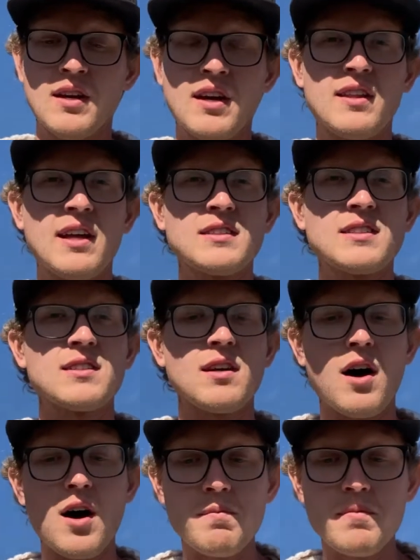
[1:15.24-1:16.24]
And that's his
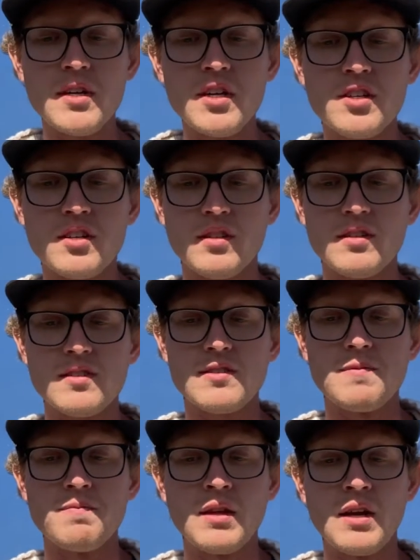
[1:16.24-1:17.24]

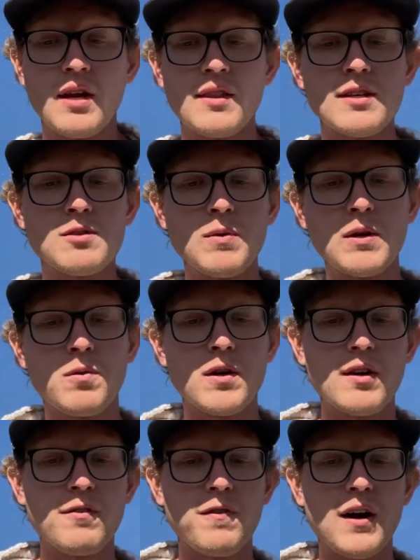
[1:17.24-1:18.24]
omniscience. And this week, we're
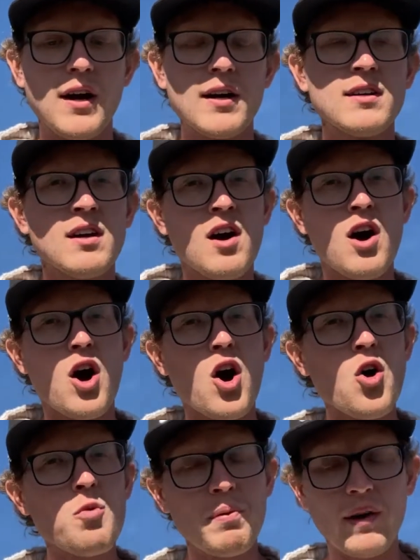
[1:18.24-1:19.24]
going to find
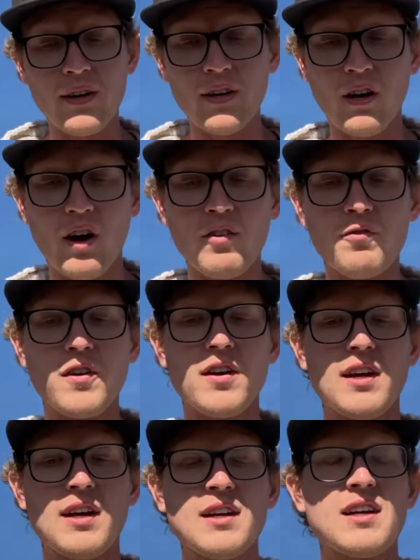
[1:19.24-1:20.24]
hope and
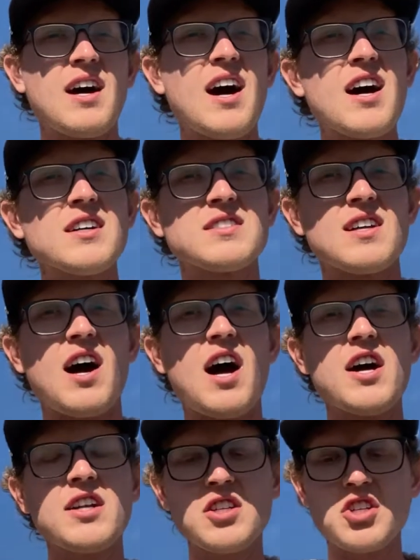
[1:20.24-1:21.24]
comfort in God's
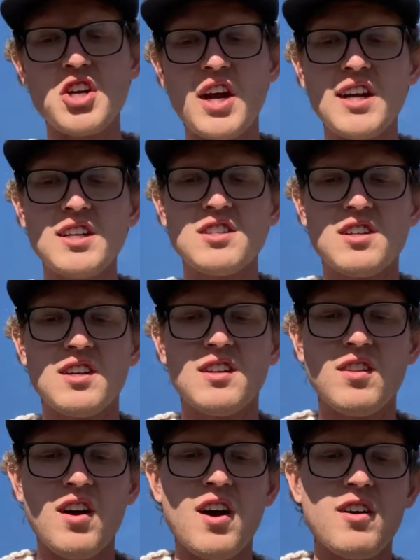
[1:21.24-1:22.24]
unchanging
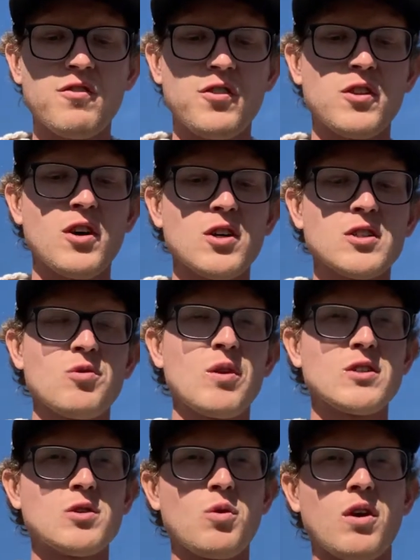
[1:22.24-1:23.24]
love for those of
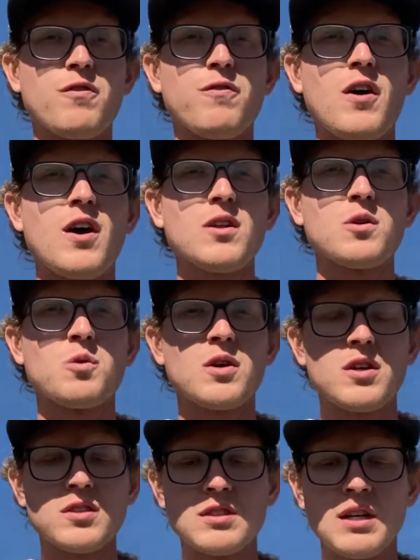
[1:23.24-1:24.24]
us who are
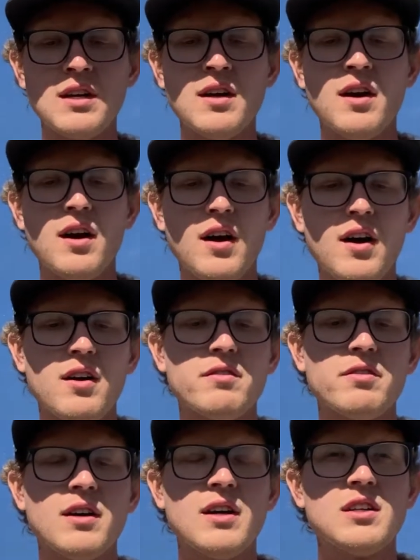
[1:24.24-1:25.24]
followers
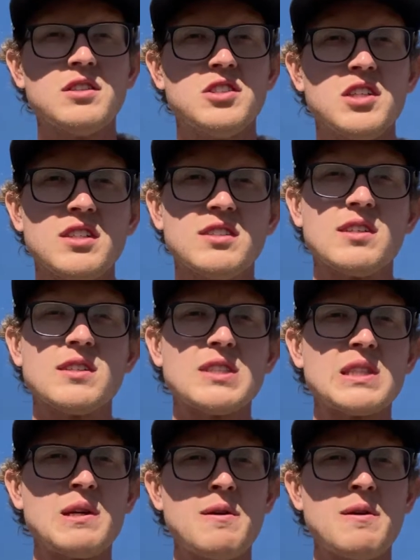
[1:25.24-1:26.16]
of Jesus.